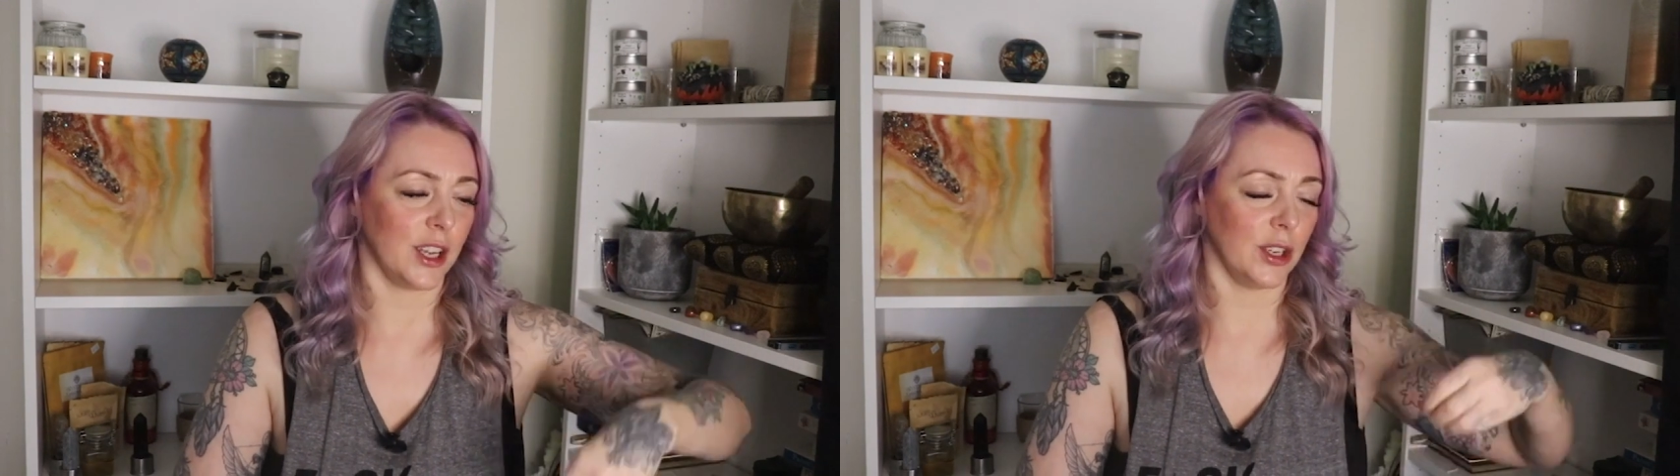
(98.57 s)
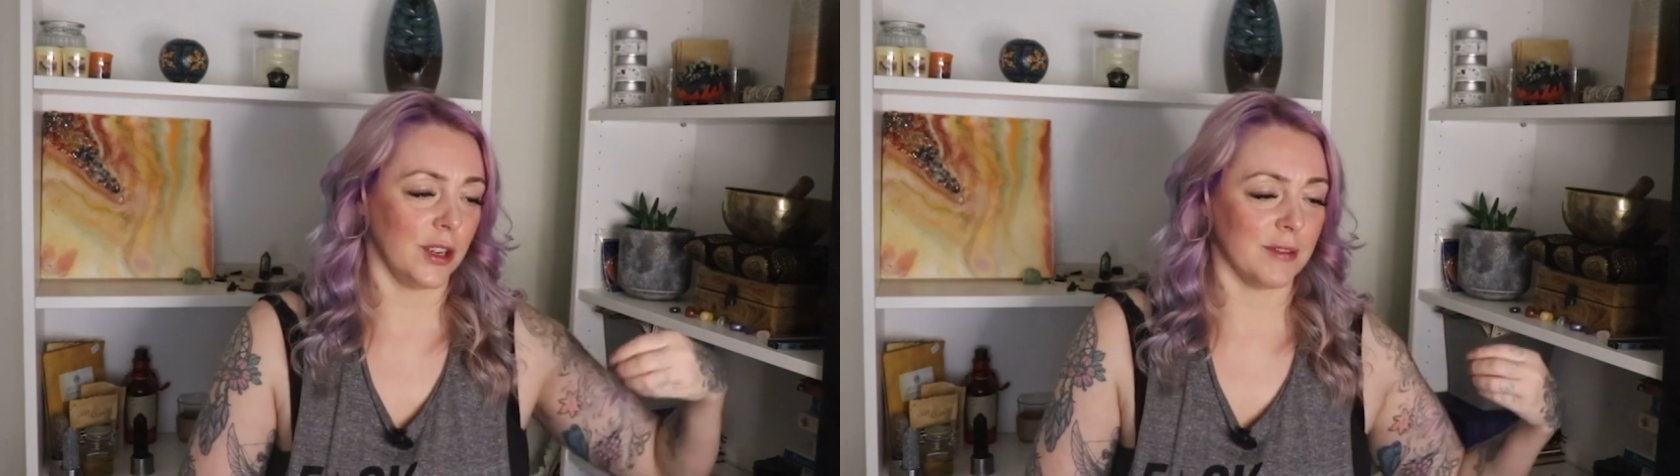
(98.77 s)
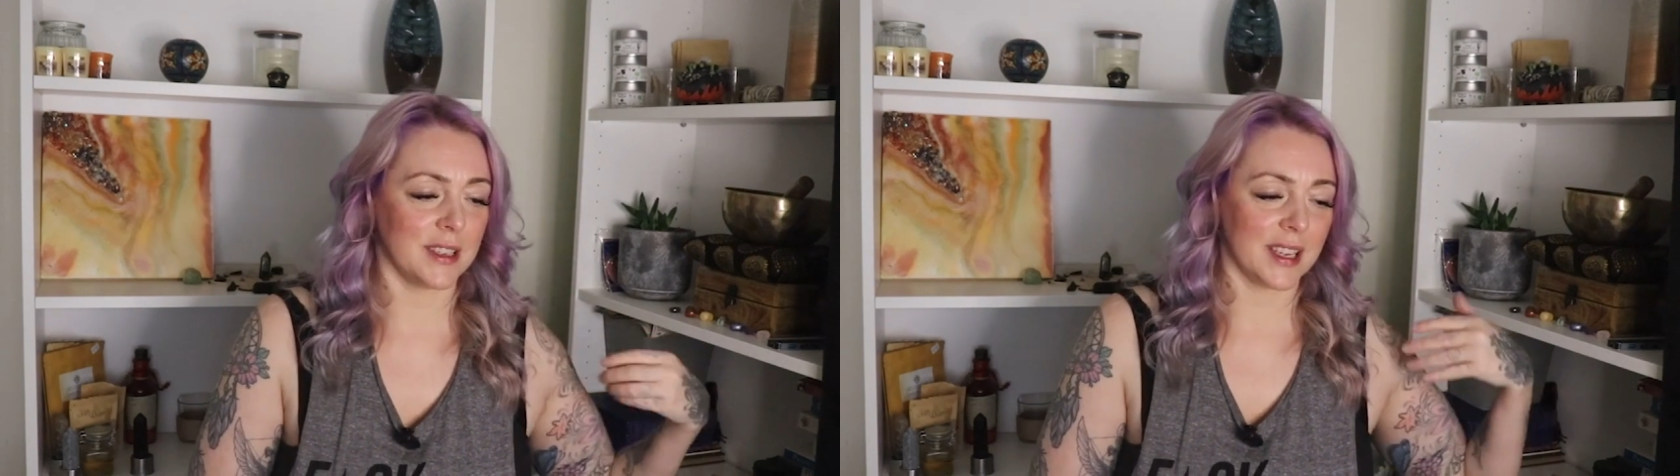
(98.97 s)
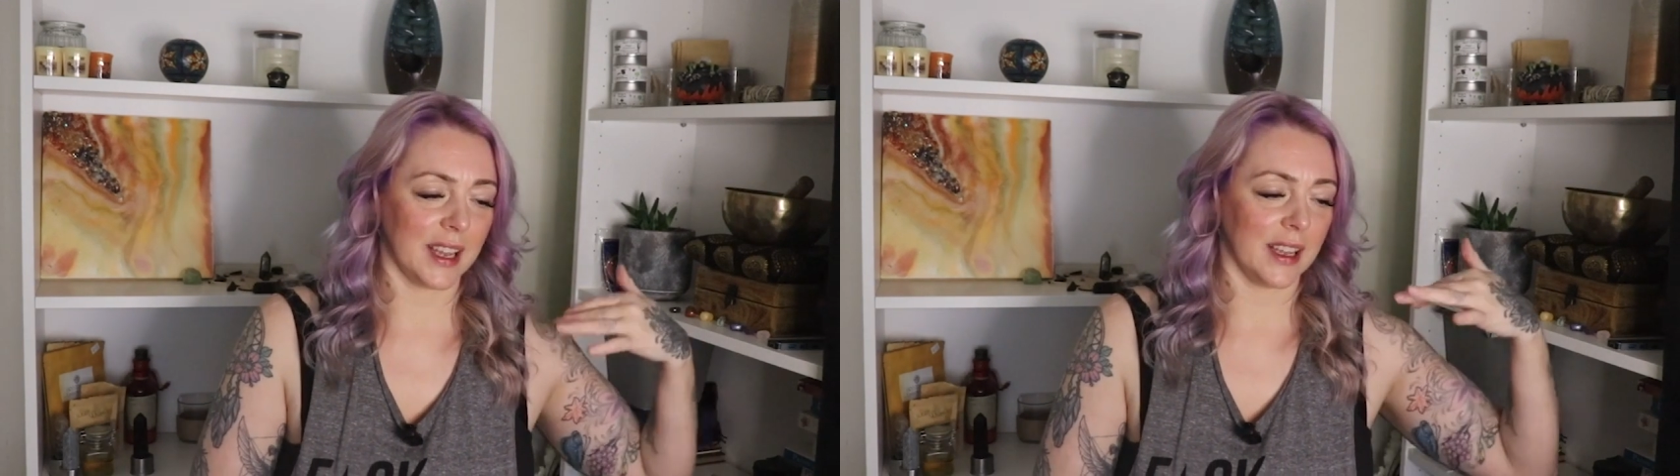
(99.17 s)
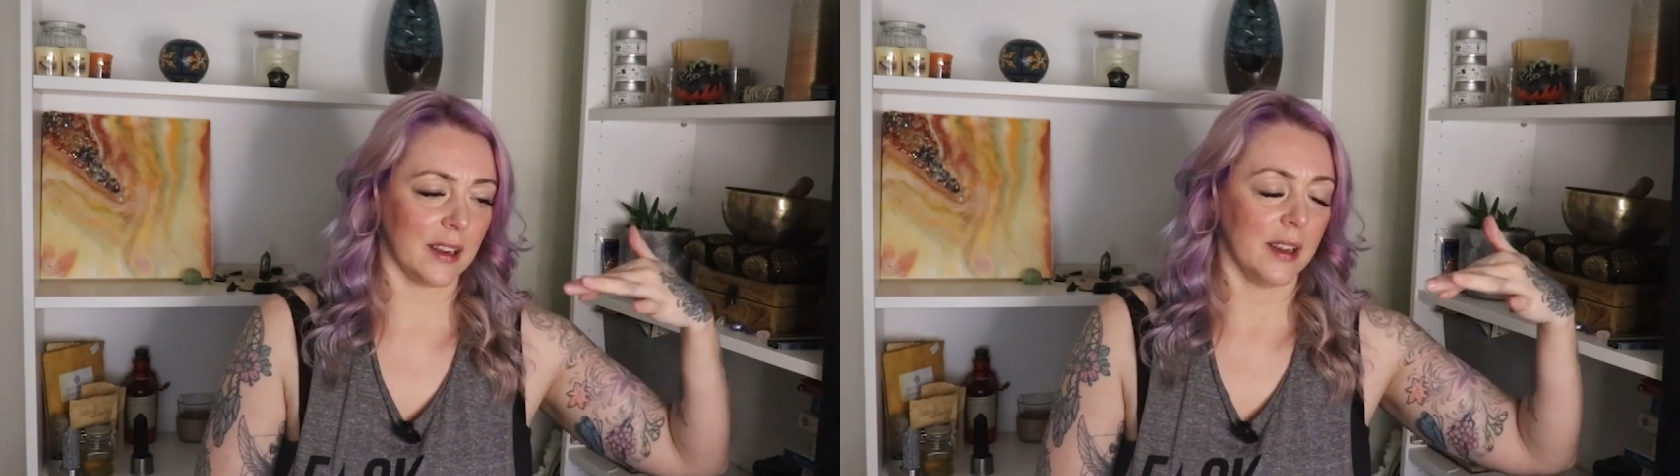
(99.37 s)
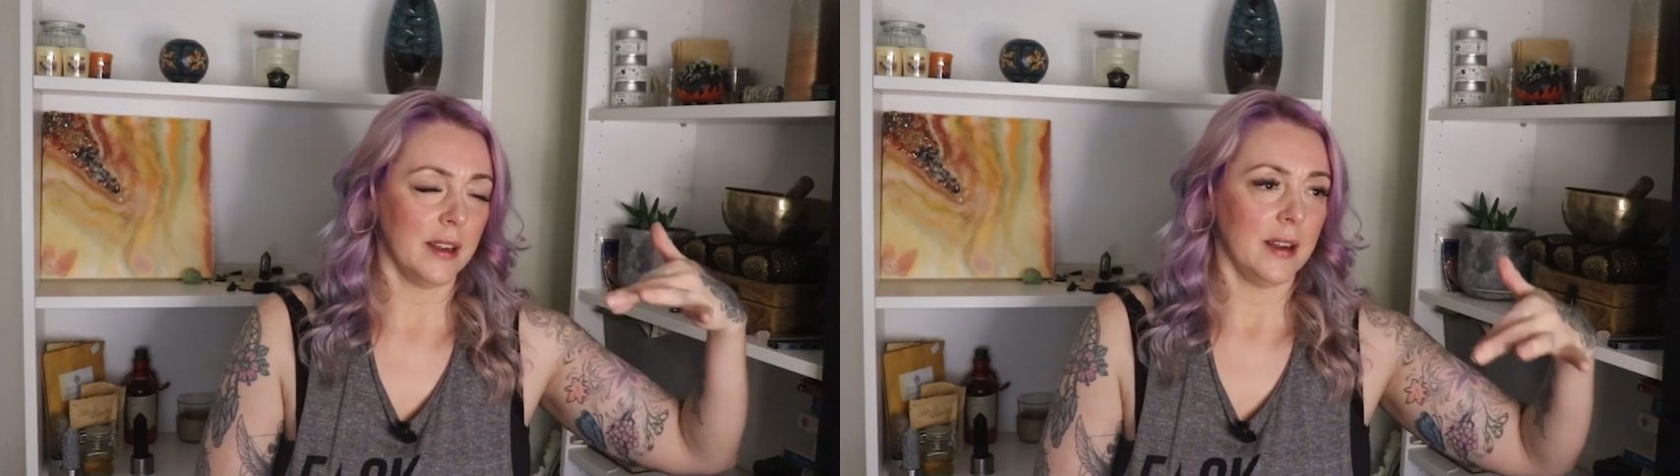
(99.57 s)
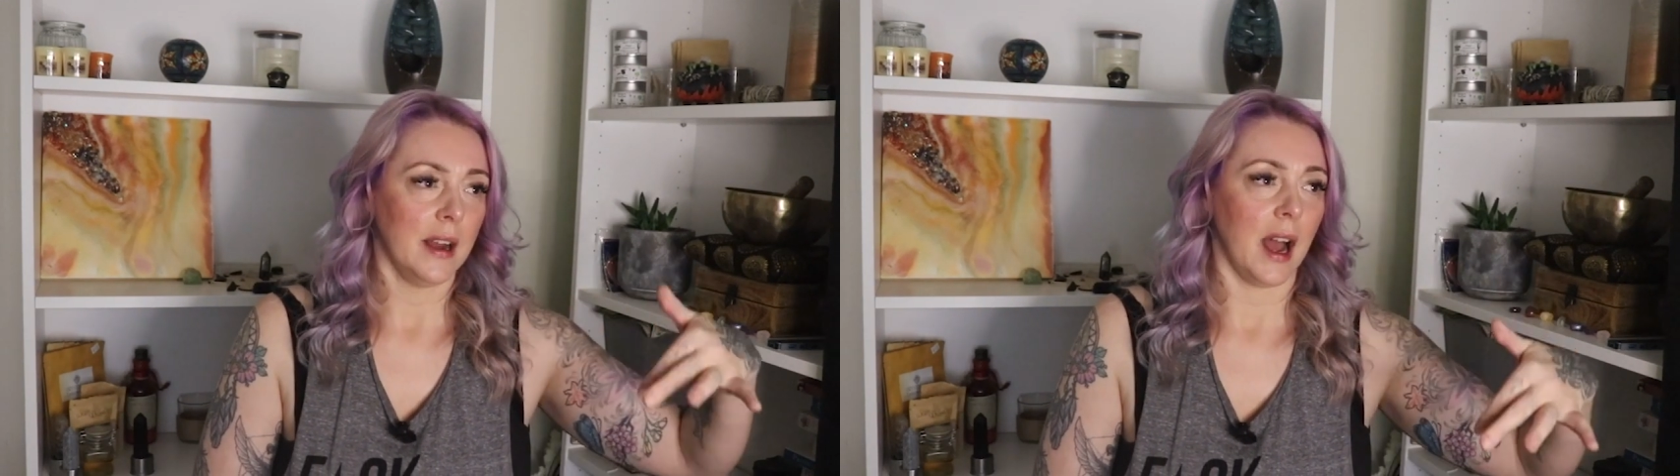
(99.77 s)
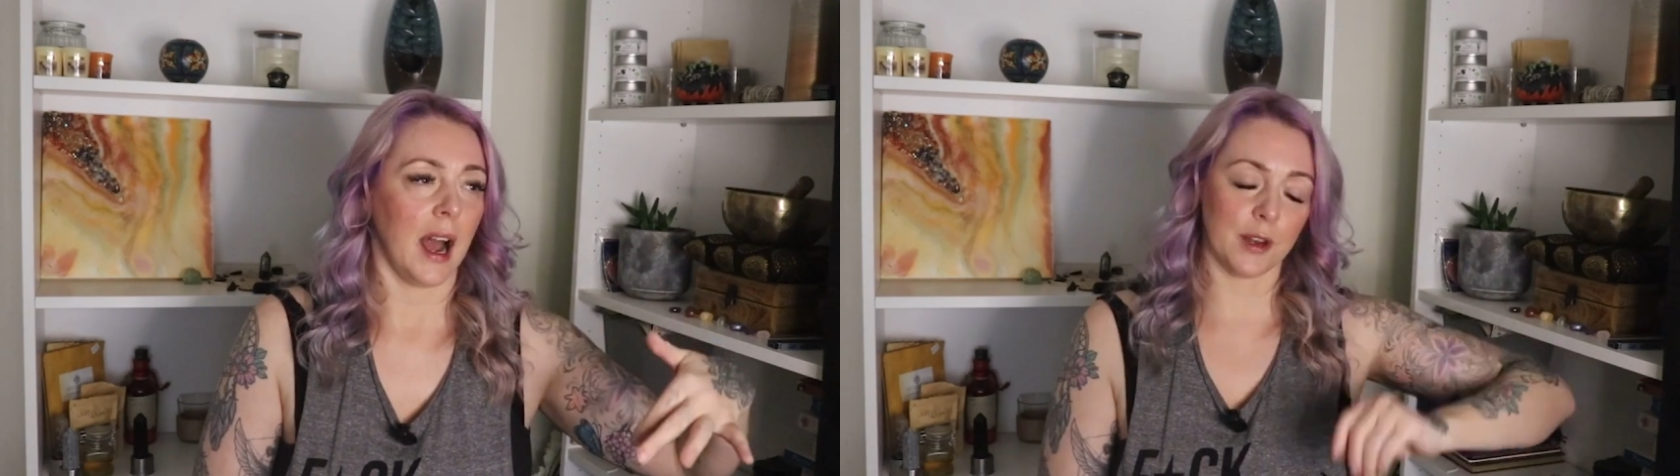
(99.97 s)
and unity and what I call,